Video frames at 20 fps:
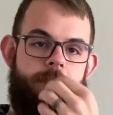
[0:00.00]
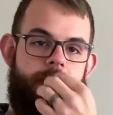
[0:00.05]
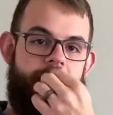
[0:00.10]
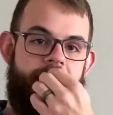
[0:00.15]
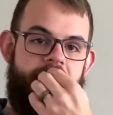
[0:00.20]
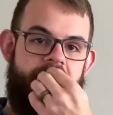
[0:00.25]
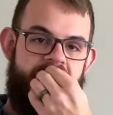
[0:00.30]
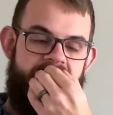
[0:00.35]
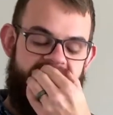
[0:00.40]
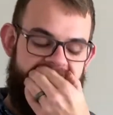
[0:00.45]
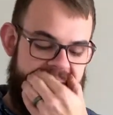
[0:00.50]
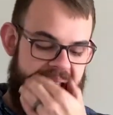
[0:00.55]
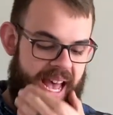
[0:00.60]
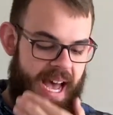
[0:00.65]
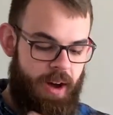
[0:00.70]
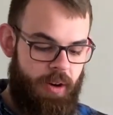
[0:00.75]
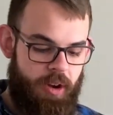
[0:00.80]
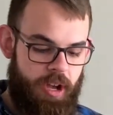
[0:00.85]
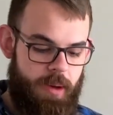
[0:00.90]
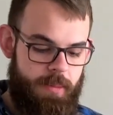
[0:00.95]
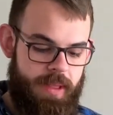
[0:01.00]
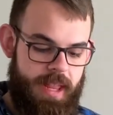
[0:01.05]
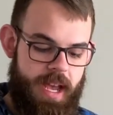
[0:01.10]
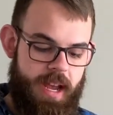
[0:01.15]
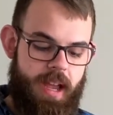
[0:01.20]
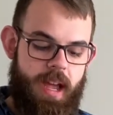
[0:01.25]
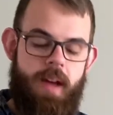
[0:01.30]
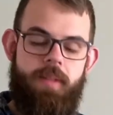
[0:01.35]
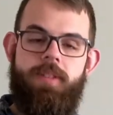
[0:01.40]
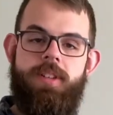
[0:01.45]
And the outcome of
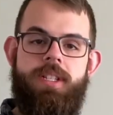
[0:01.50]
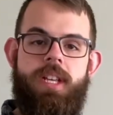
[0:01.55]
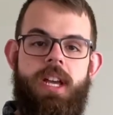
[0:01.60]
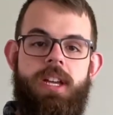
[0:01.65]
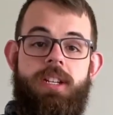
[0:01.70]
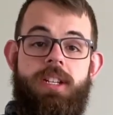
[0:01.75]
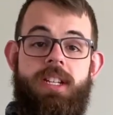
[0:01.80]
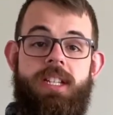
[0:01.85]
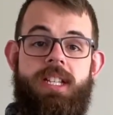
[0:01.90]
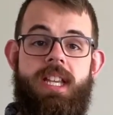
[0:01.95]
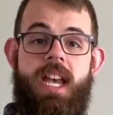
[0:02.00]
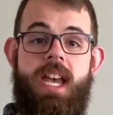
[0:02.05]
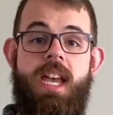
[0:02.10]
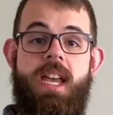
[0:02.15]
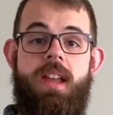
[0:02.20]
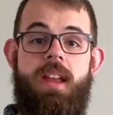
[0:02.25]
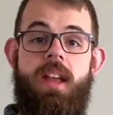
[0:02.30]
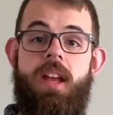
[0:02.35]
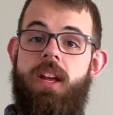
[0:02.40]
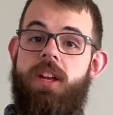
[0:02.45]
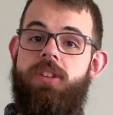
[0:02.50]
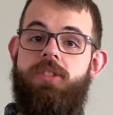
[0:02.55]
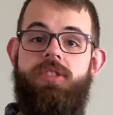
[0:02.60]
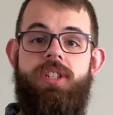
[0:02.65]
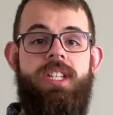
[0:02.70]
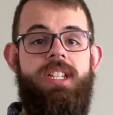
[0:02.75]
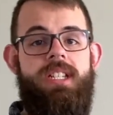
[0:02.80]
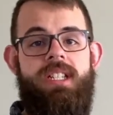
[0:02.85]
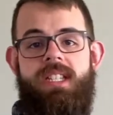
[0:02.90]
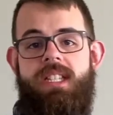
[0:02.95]
that conversation is, hey,
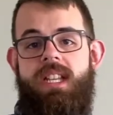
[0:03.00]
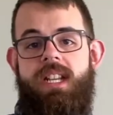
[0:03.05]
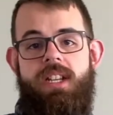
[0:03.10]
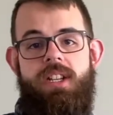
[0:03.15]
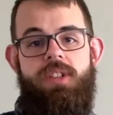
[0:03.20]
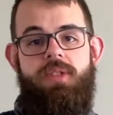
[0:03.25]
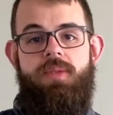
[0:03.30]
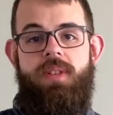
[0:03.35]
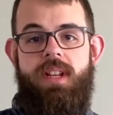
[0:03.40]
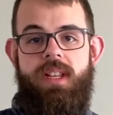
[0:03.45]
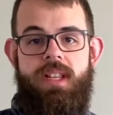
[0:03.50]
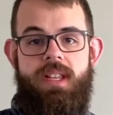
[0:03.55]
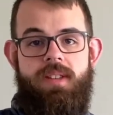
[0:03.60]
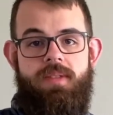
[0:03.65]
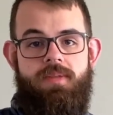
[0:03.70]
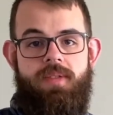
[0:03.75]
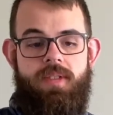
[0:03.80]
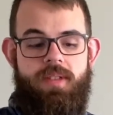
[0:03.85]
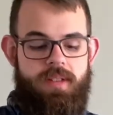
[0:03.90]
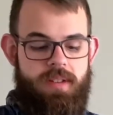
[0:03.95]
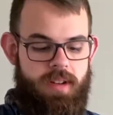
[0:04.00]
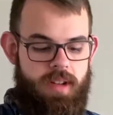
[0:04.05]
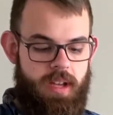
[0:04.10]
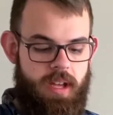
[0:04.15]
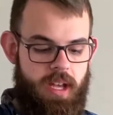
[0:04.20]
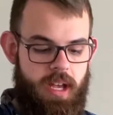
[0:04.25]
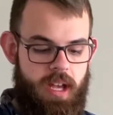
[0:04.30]
Jesus didn't do anything wrong.